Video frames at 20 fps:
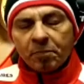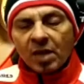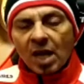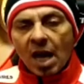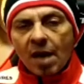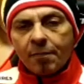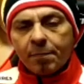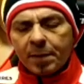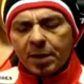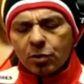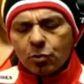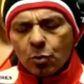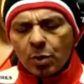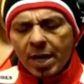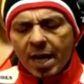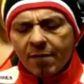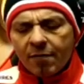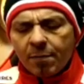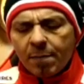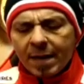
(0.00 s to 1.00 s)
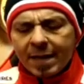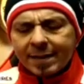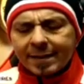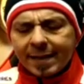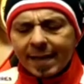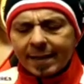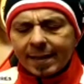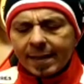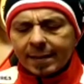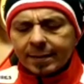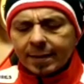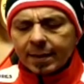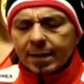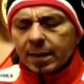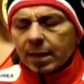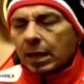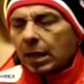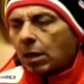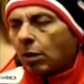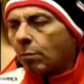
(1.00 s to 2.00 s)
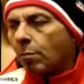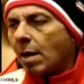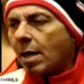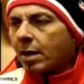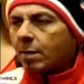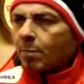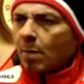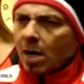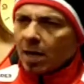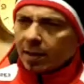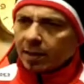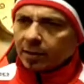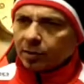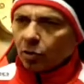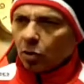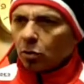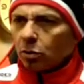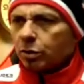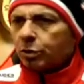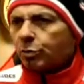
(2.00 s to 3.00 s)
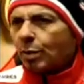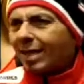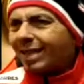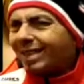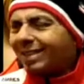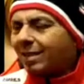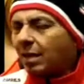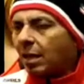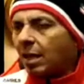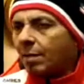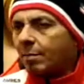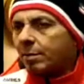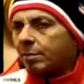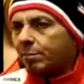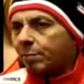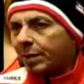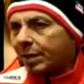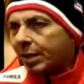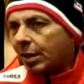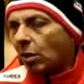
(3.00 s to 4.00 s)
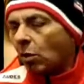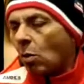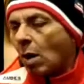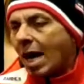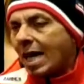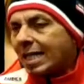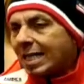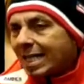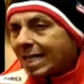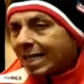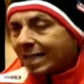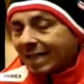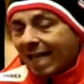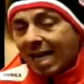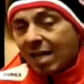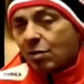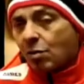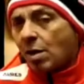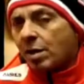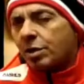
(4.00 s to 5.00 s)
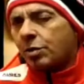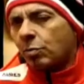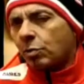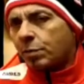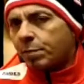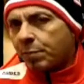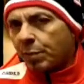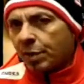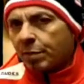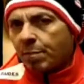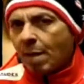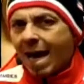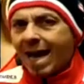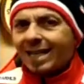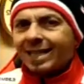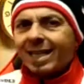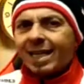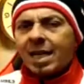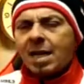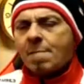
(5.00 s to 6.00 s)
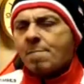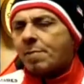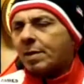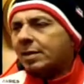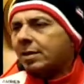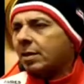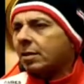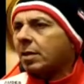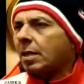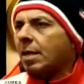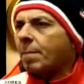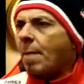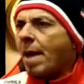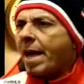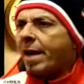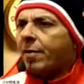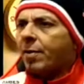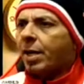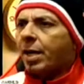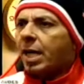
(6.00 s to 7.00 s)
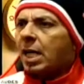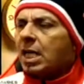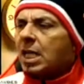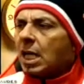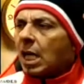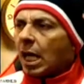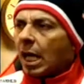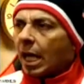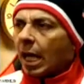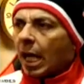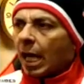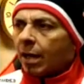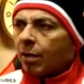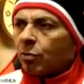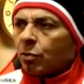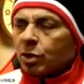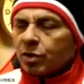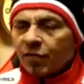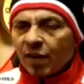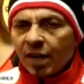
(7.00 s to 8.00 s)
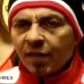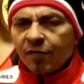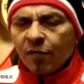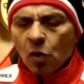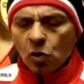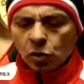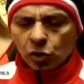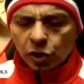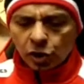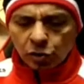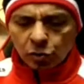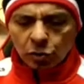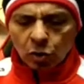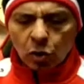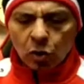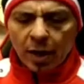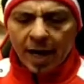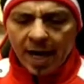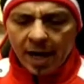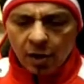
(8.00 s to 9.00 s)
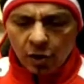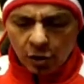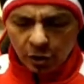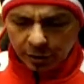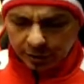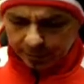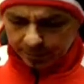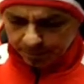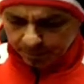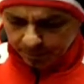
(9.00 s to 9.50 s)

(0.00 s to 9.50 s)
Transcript: FP3, everybody said that, Marc Márquez always right at the limit. But you know what? That crash was pretty bad. He impacted the barrier. Okay? It was very fortunate to don't get hurt.